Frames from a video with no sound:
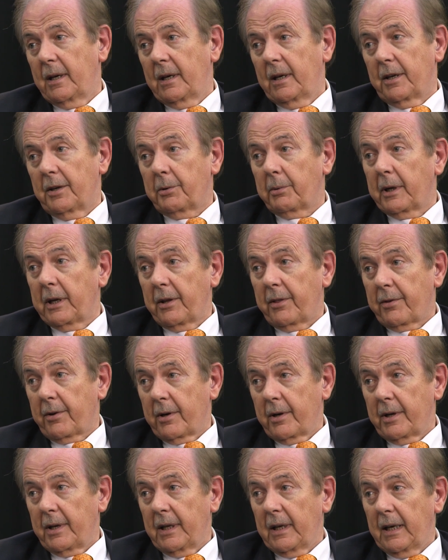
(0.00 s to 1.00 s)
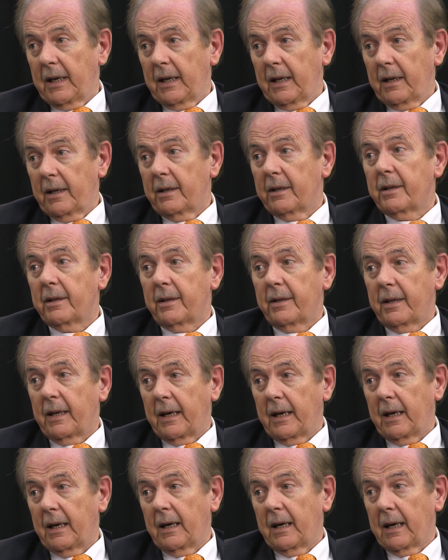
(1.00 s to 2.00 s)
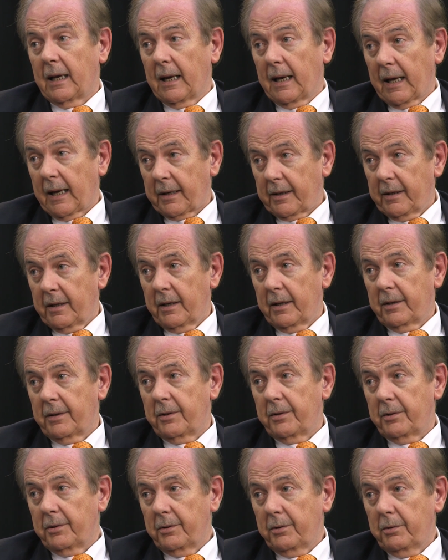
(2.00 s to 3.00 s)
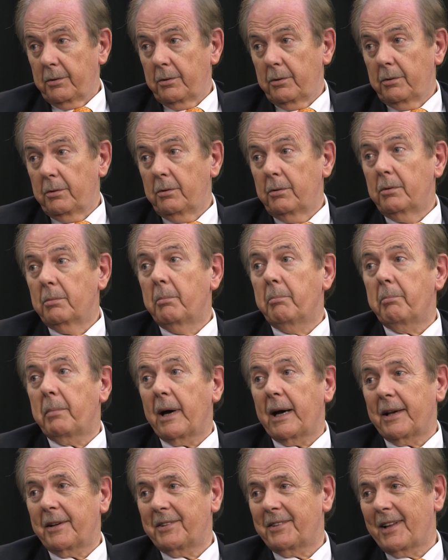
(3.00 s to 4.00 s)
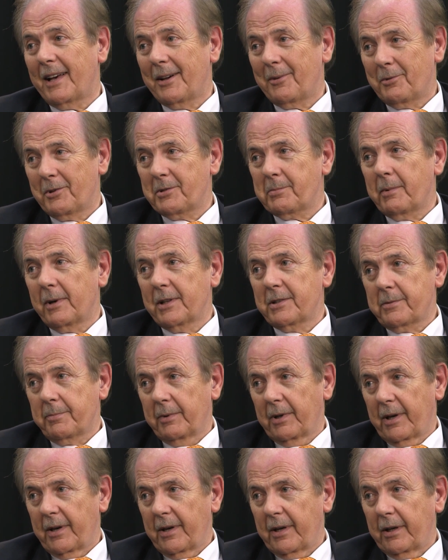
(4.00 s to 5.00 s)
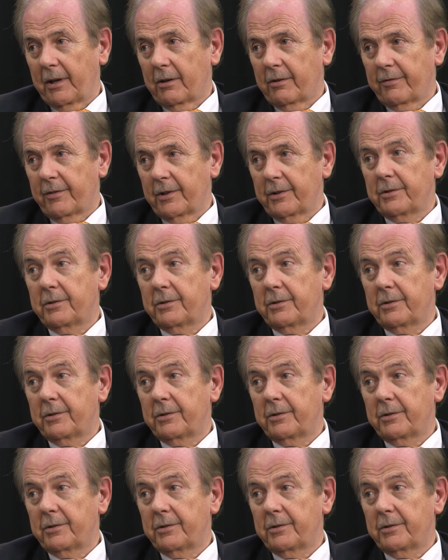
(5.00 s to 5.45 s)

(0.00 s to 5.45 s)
In 2013, they elected to pass that responsibility over